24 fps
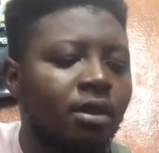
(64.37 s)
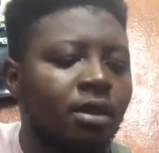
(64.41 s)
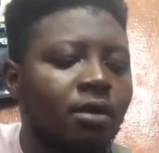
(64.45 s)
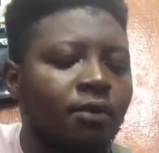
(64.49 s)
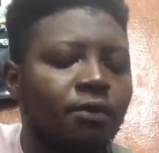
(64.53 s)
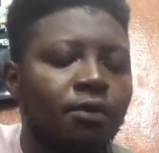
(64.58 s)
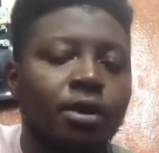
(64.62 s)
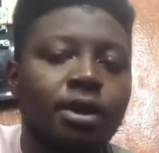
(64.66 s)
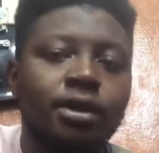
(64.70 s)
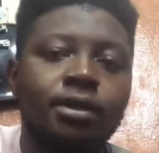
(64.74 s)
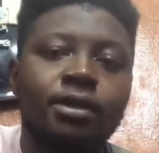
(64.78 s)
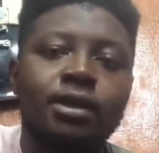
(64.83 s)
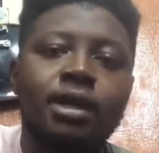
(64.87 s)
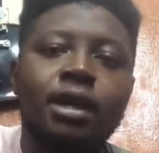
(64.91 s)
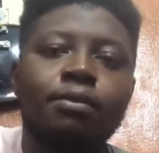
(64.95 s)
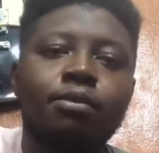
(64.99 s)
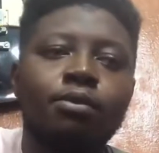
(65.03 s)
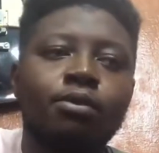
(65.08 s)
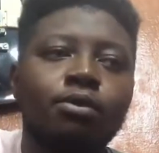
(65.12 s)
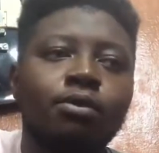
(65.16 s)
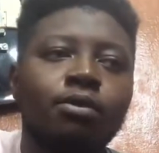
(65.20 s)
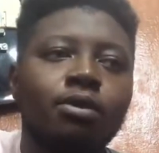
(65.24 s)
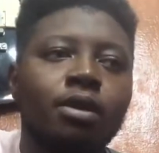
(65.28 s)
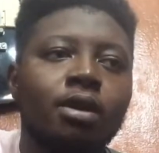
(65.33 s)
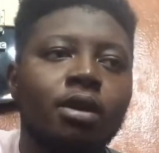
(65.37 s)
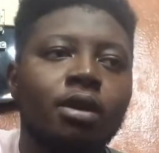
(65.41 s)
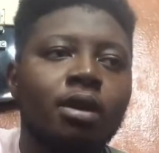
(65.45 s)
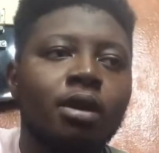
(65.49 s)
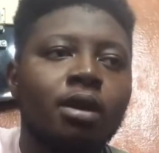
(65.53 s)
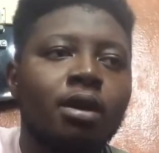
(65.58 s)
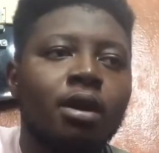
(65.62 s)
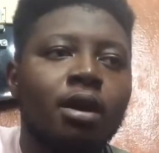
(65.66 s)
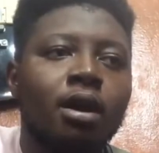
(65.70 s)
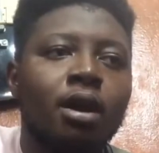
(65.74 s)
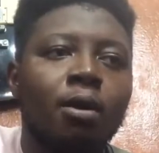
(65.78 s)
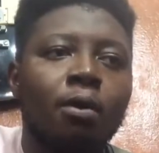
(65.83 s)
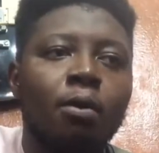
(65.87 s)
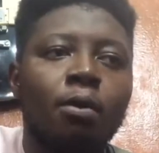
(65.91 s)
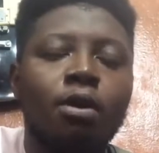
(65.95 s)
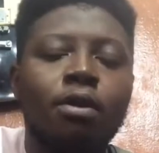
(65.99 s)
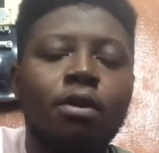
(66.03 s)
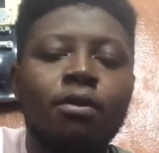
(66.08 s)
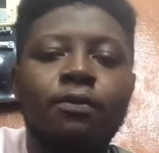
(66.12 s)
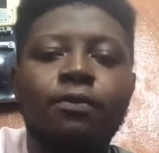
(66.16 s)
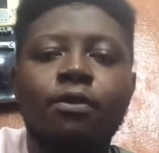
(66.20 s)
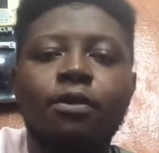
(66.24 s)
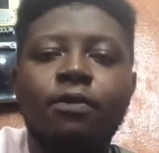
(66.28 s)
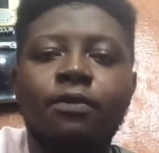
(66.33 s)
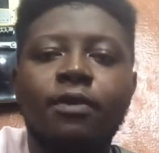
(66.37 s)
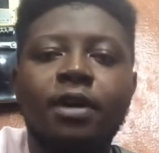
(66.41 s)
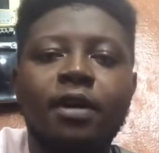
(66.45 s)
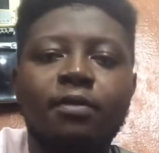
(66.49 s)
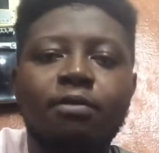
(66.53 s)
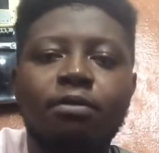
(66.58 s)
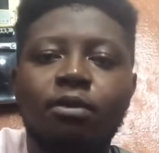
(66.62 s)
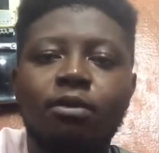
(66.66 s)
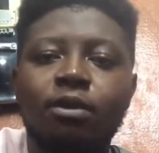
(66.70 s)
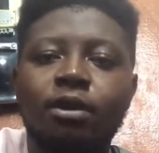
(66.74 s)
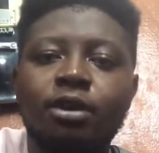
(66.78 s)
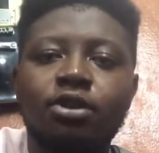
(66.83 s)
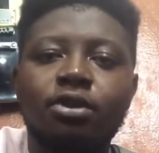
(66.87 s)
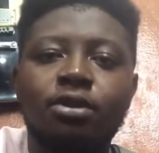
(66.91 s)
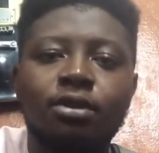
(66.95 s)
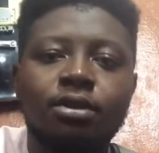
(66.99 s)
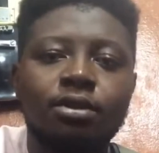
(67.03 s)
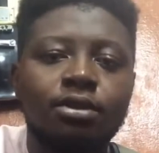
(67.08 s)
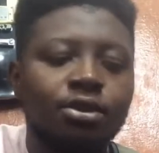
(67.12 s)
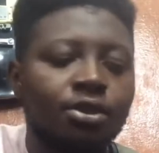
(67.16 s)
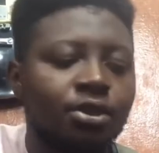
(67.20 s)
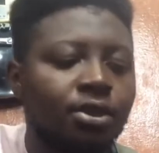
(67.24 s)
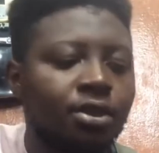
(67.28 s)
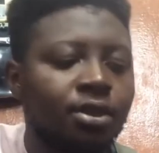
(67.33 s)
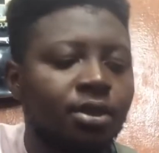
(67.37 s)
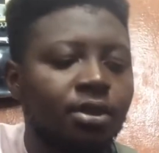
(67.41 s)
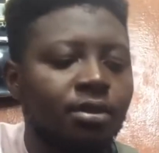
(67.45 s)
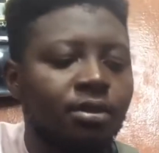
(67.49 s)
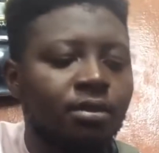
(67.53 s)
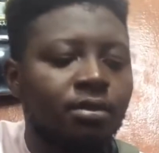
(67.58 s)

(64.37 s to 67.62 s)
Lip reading: For example, a 1-4-5 progression in G,